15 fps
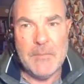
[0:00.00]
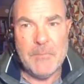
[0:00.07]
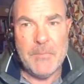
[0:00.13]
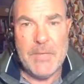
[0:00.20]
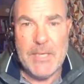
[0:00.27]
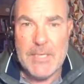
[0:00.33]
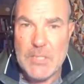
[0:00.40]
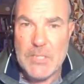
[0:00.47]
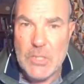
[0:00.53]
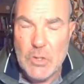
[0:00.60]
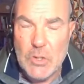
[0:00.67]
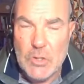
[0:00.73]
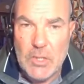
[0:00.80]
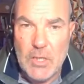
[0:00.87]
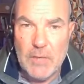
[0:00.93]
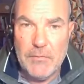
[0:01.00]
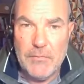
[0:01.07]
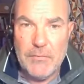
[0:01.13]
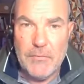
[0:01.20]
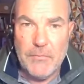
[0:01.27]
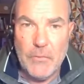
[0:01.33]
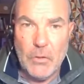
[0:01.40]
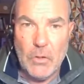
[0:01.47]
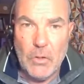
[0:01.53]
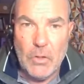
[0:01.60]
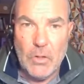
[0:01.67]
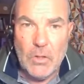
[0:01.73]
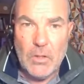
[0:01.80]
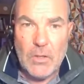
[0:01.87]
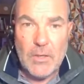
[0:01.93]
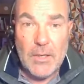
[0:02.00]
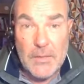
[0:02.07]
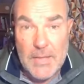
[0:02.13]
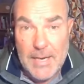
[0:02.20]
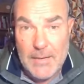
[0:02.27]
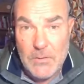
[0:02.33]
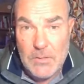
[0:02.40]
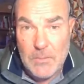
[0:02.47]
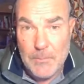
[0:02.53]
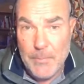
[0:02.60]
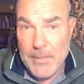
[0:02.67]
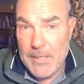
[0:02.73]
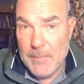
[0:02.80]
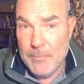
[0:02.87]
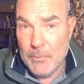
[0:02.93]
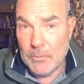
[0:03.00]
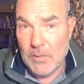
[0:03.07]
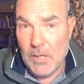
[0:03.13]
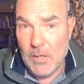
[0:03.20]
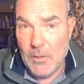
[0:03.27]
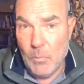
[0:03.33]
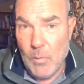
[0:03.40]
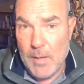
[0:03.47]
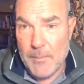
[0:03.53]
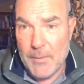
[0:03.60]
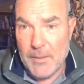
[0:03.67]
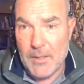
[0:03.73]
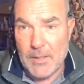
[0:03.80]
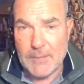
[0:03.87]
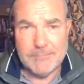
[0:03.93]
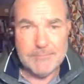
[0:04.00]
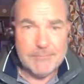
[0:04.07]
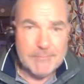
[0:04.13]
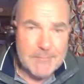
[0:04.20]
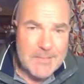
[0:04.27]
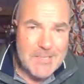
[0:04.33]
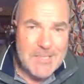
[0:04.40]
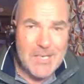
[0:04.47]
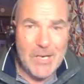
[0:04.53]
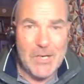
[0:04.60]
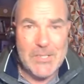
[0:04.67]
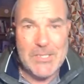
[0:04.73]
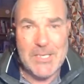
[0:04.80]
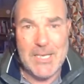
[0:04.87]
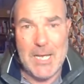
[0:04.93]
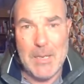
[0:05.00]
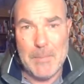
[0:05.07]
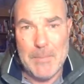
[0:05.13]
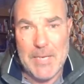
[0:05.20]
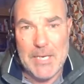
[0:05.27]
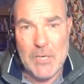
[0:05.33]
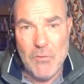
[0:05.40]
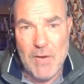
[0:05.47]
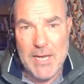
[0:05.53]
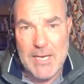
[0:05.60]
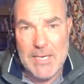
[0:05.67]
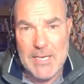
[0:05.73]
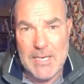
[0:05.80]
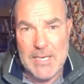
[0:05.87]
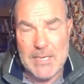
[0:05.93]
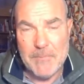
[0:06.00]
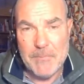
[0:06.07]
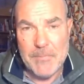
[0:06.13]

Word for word: Is it good enough for a 1,000 people on a webinar? Starting to get a bit grainy.